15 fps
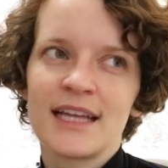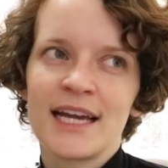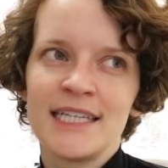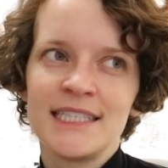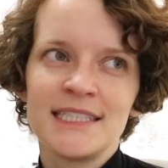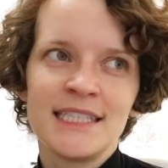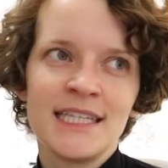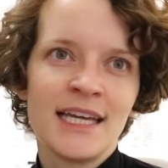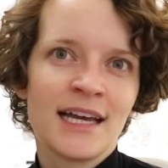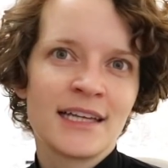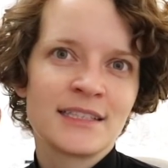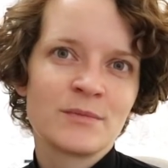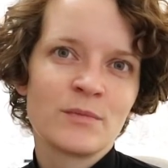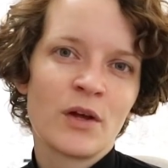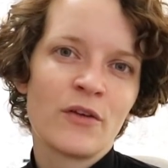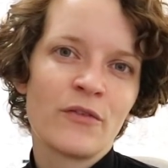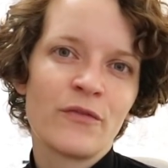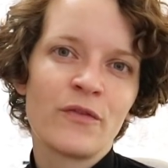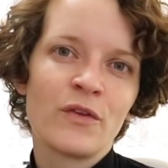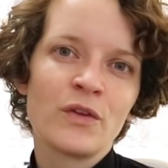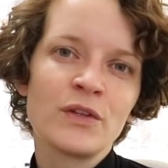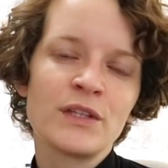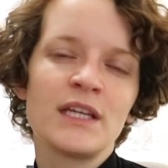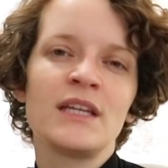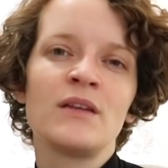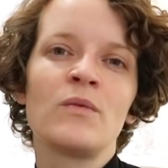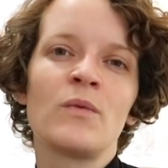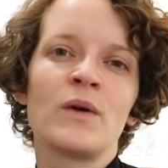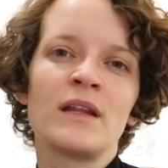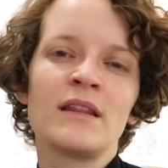I see a small fold
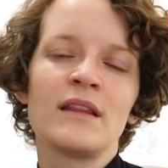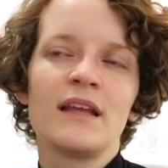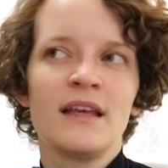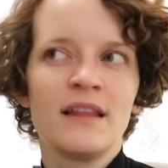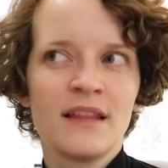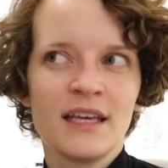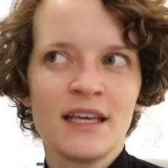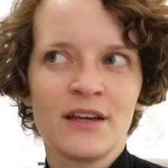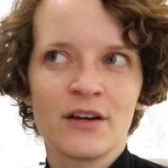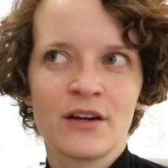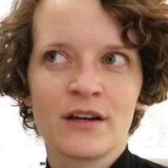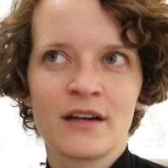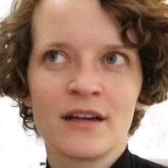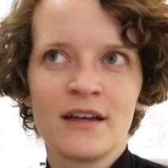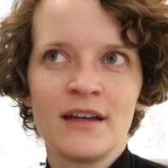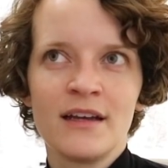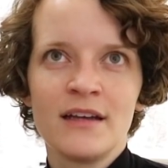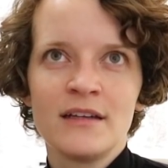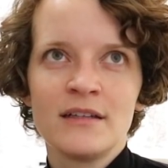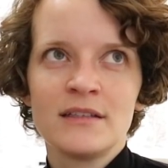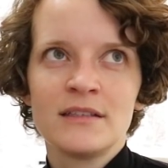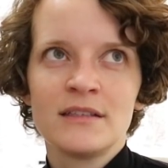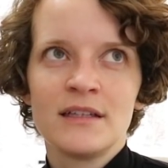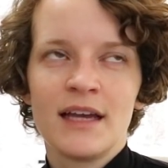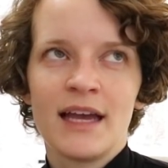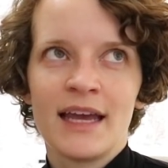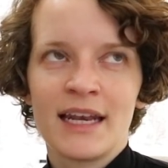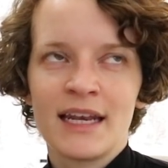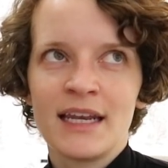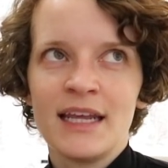in the ear,
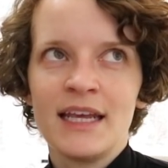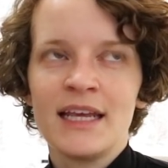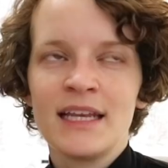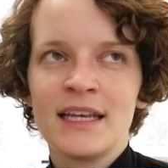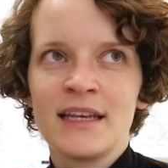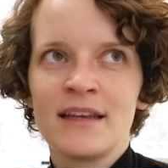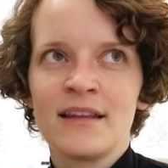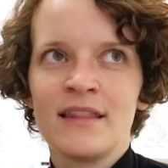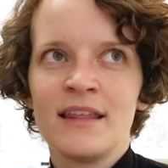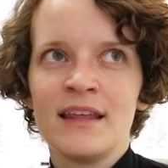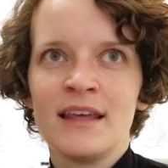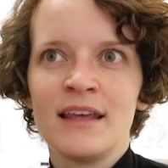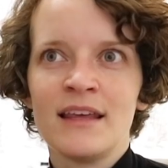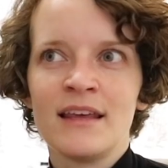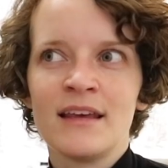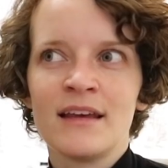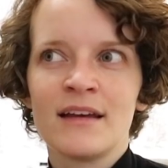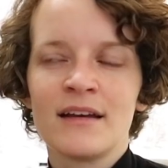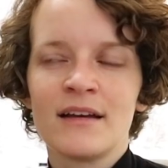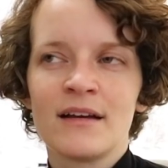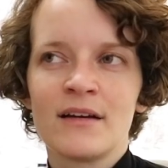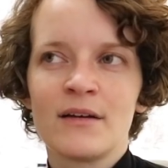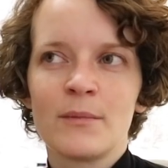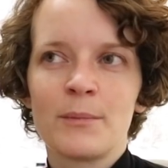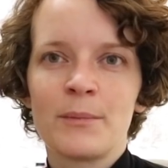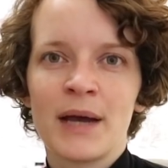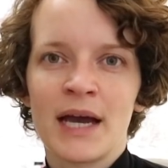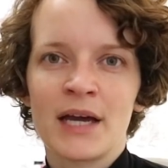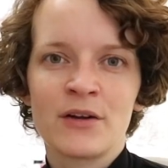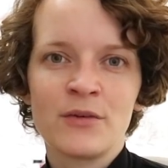and in the
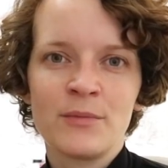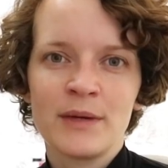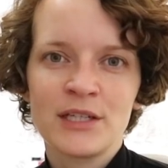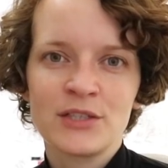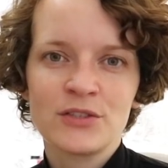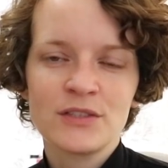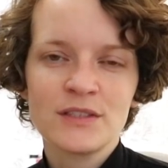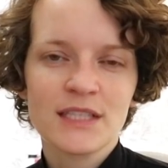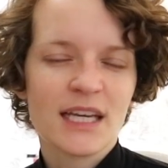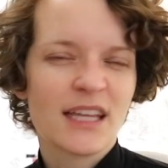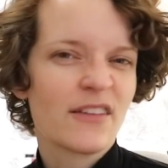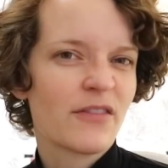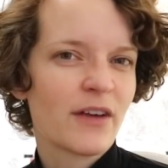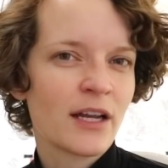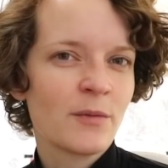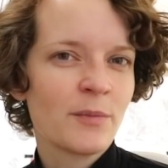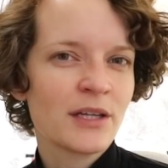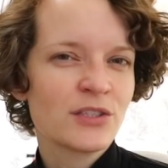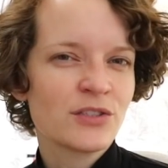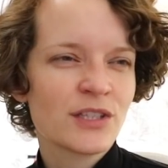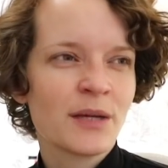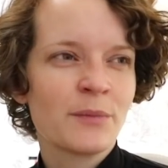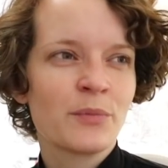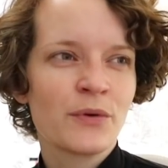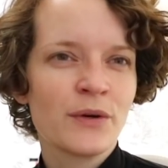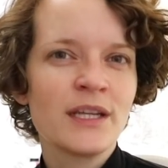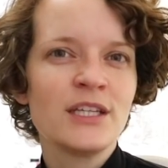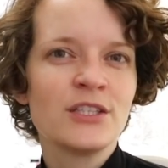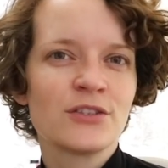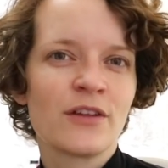pattern pictures, like the final pictures, I'm
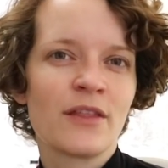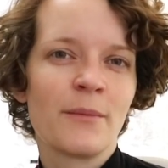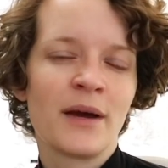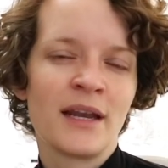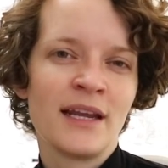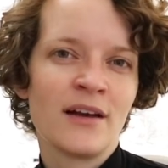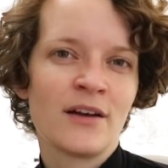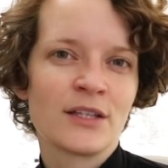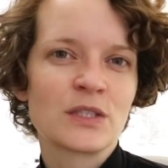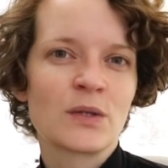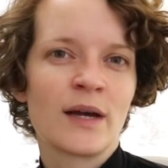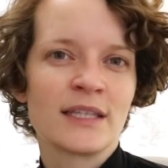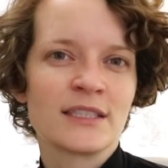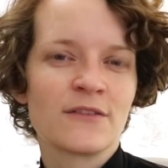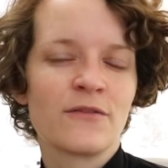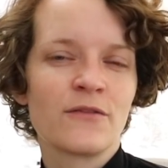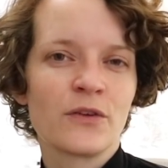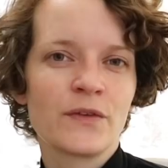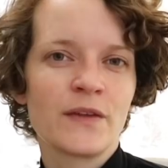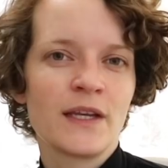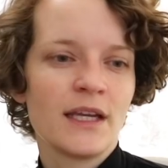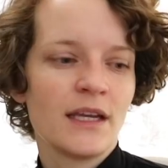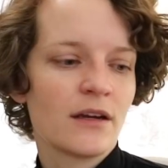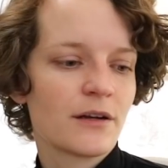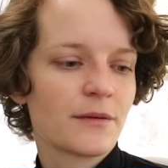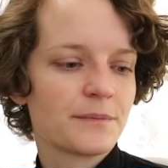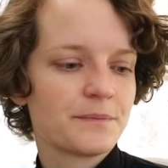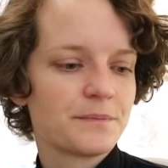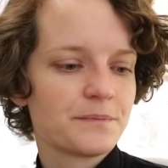pretty sure the bunny also has a folded ear.